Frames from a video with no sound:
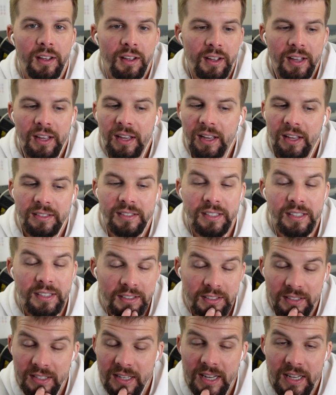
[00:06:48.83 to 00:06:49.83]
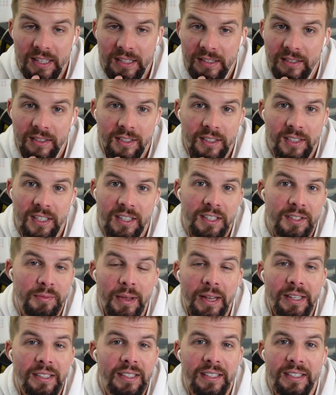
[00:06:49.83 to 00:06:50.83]
it just
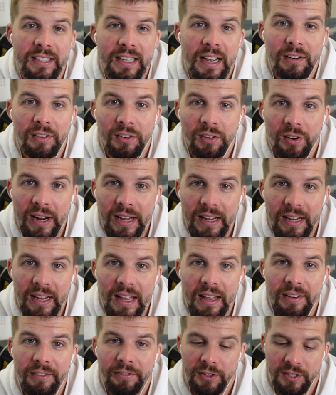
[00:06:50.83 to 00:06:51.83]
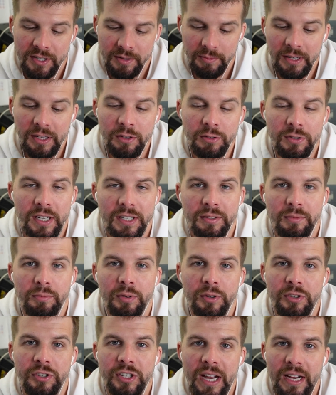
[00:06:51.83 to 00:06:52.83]
makes it sound great. And for somebody who doesn't
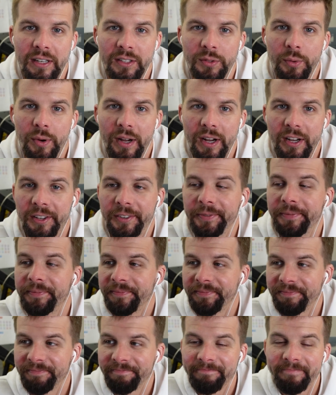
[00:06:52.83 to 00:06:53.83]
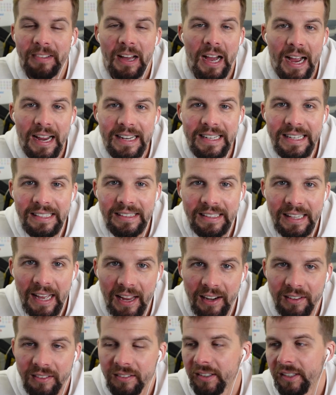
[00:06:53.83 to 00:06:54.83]
project well, I need
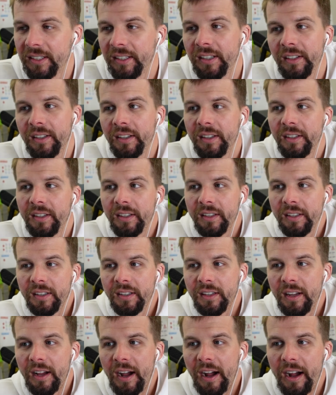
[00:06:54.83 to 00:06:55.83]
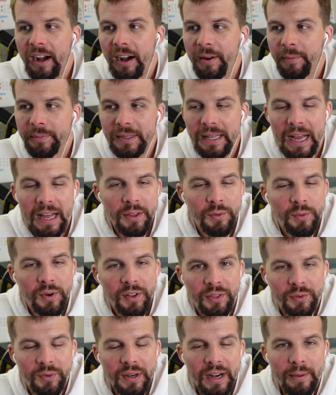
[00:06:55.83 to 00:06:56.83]
that. Now that we're
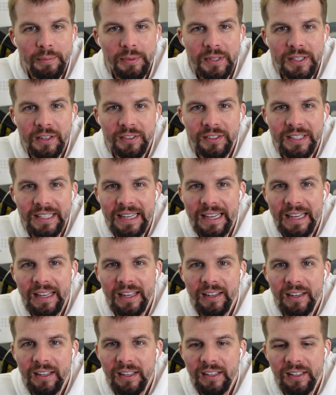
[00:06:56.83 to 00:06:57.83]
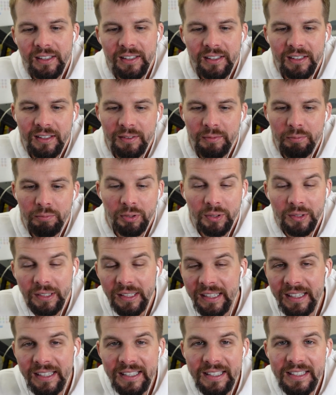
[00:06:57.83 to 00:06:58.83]
3 episodes in,
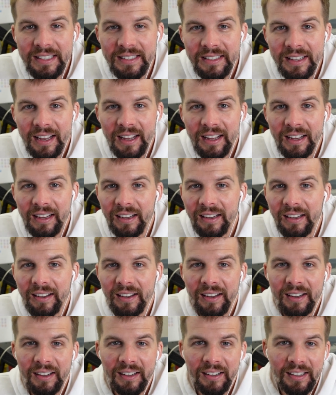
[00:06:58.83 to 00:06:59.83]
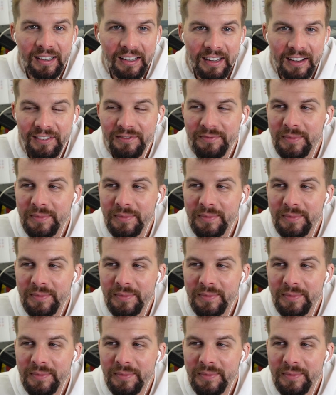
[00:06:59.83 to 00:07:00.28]
please give